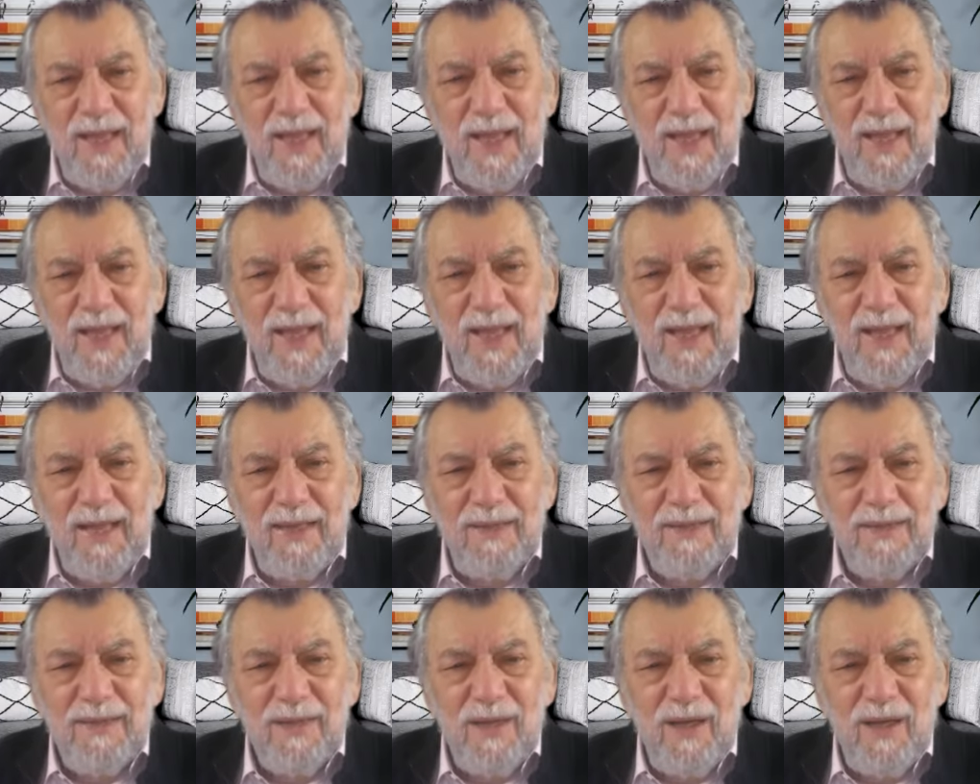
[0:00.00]

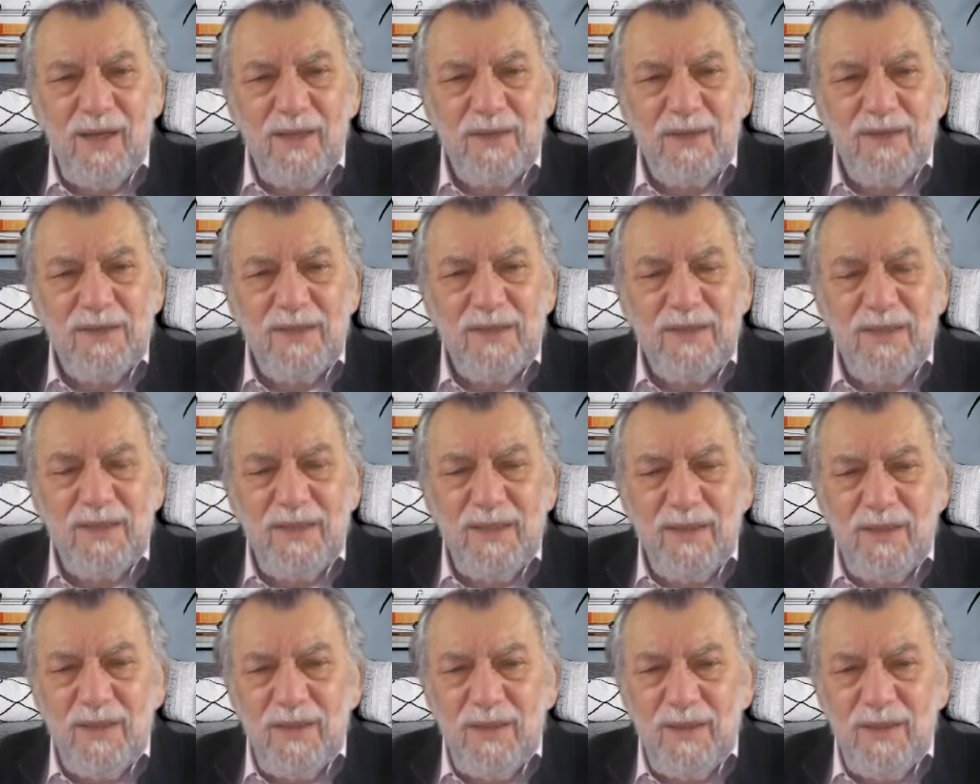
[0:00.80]
And
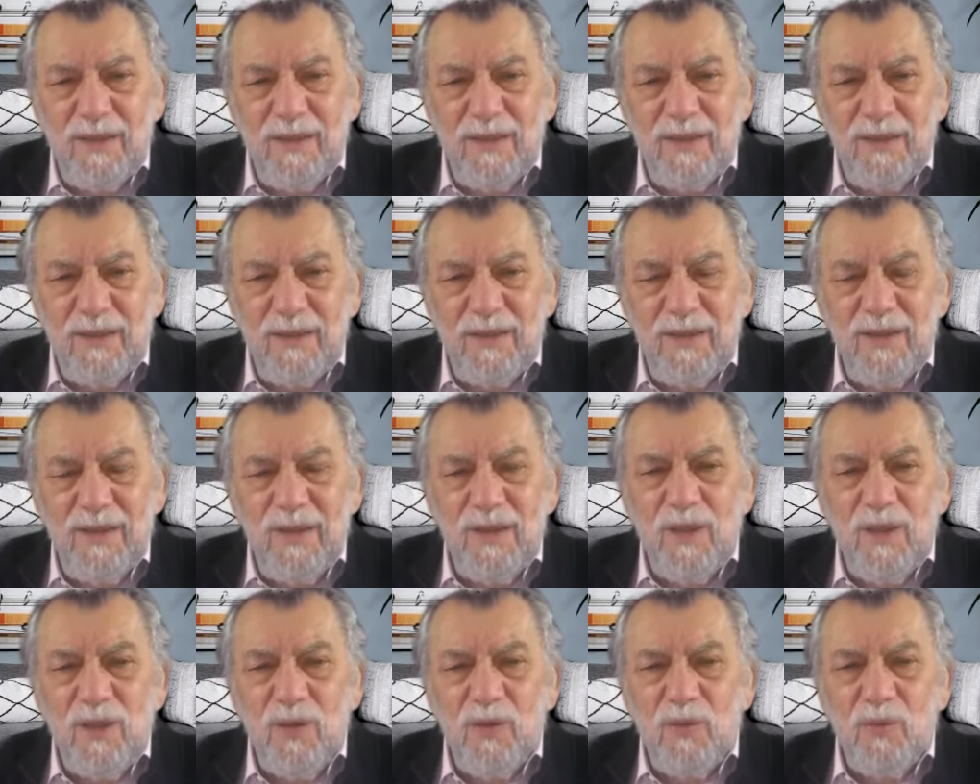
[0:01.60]
until
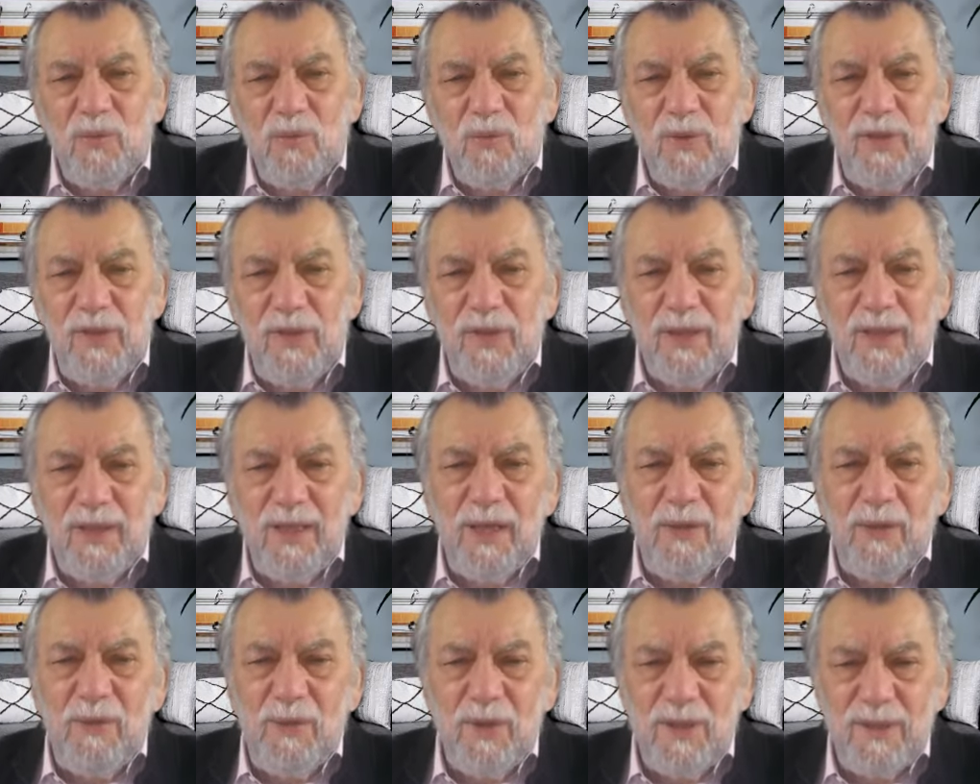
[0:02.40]
we
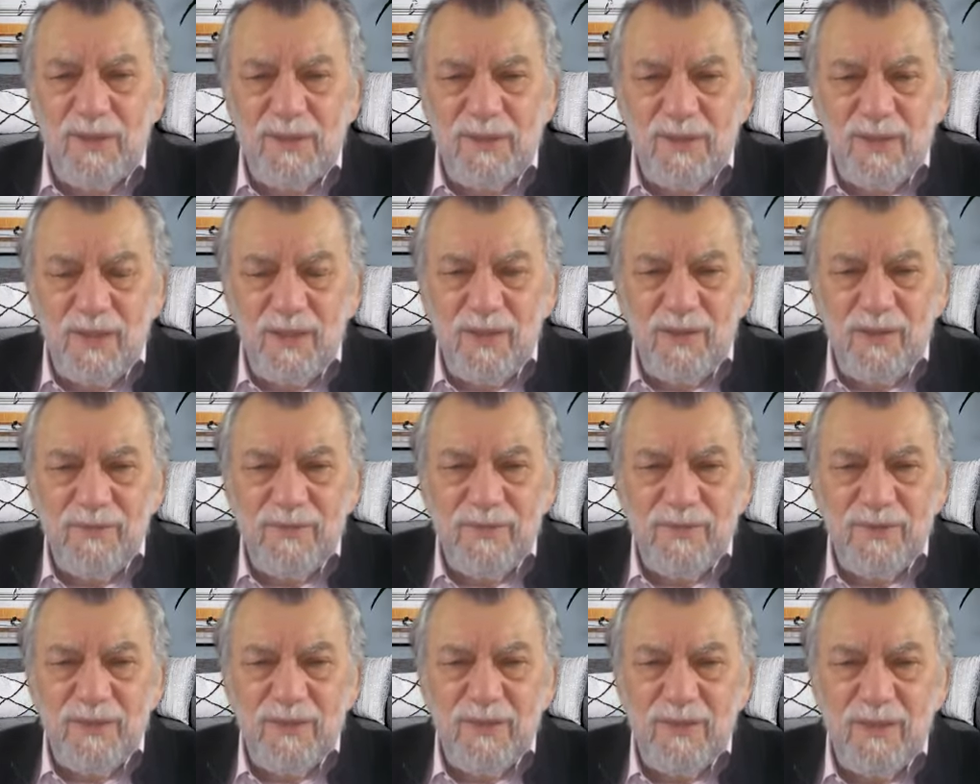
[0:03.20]
allow
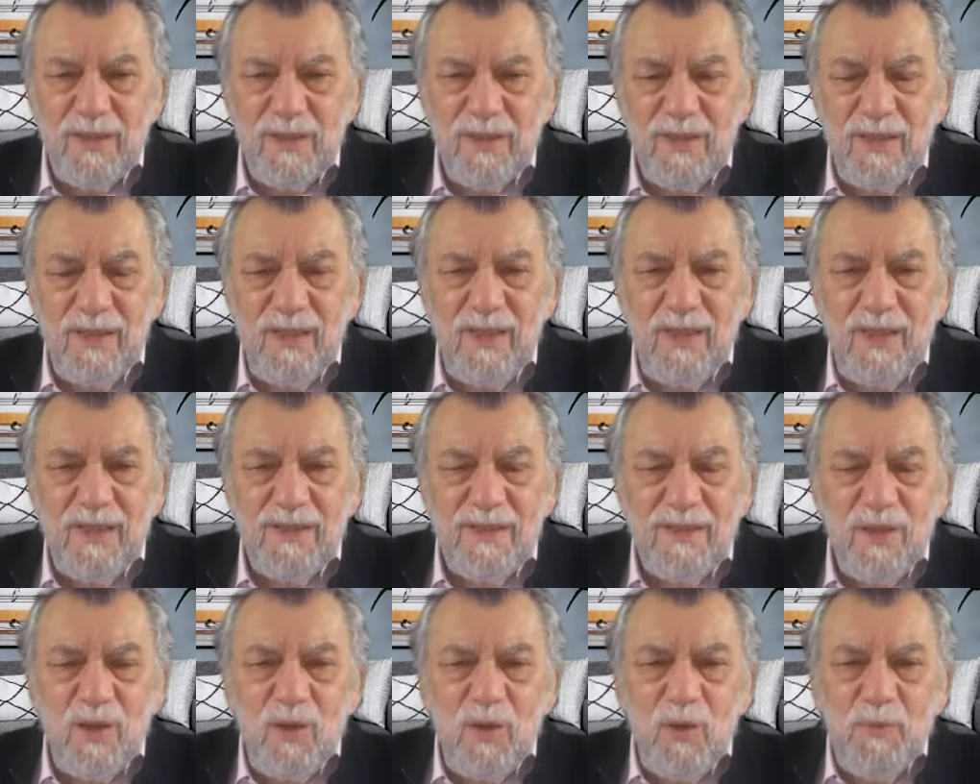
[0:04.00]
ourselves
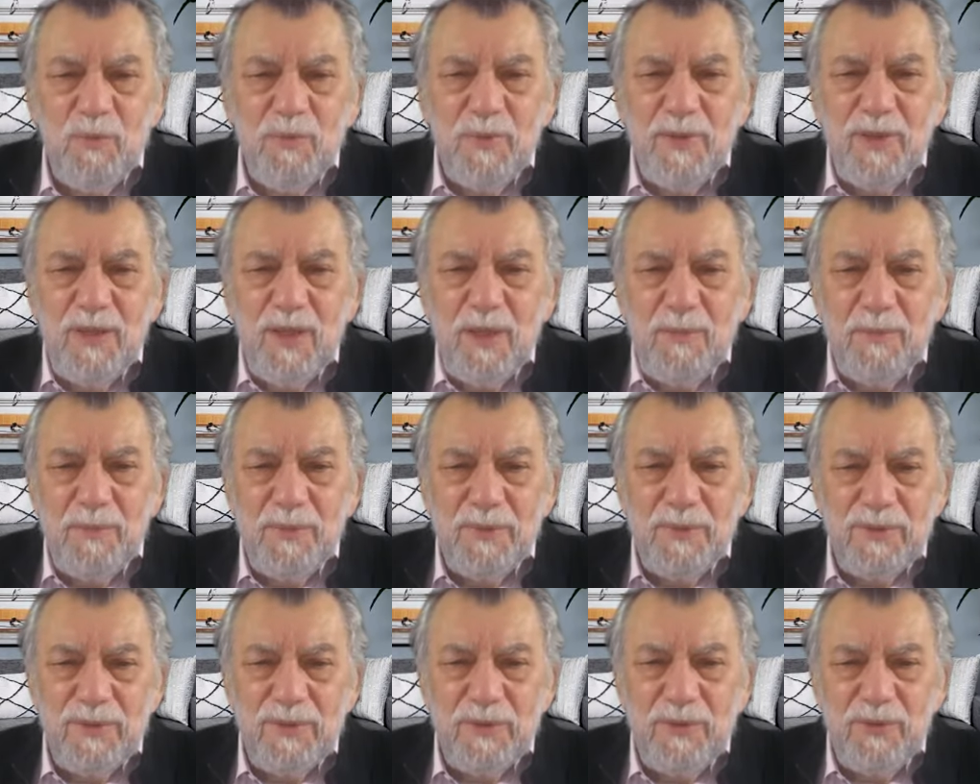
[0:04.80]
to open up
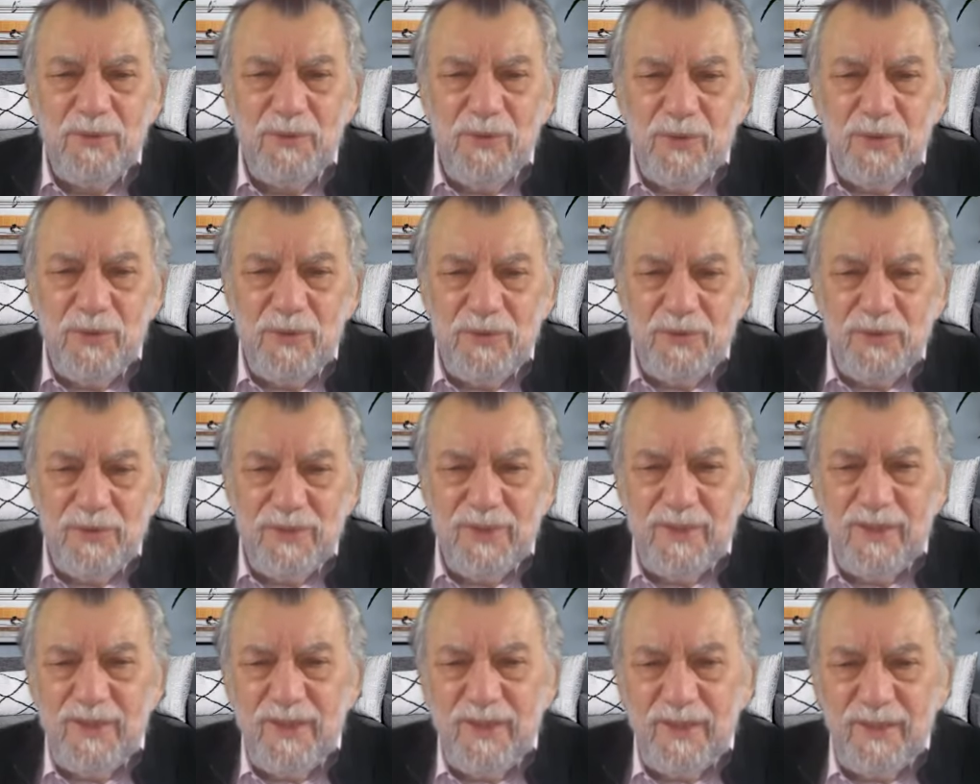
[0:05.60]
to those
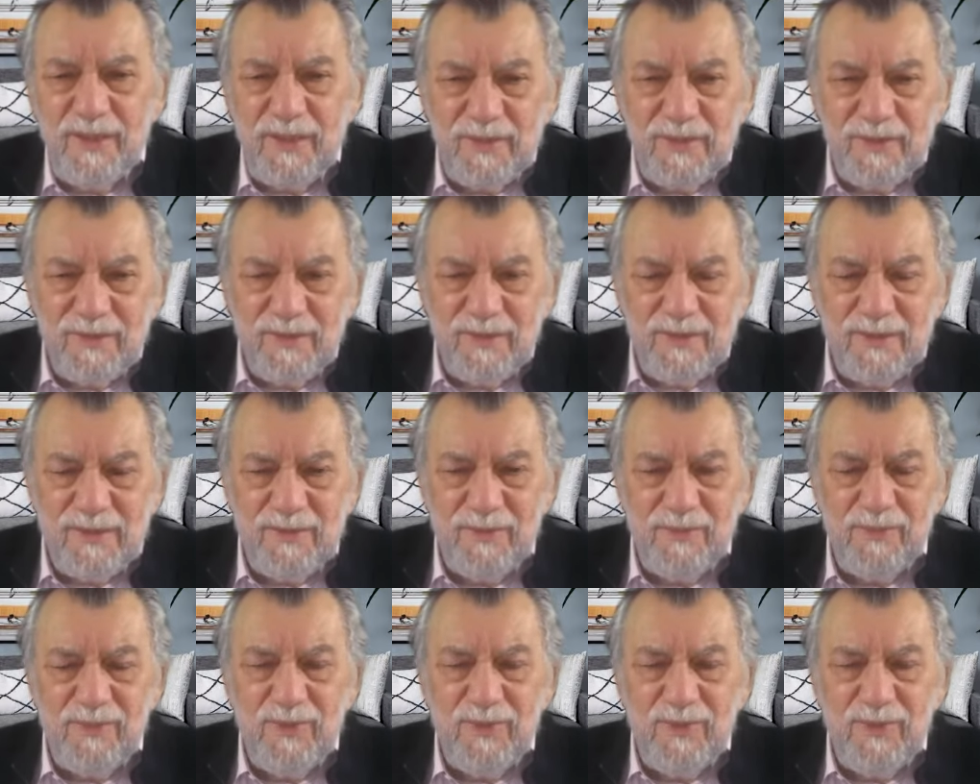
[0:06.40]
things,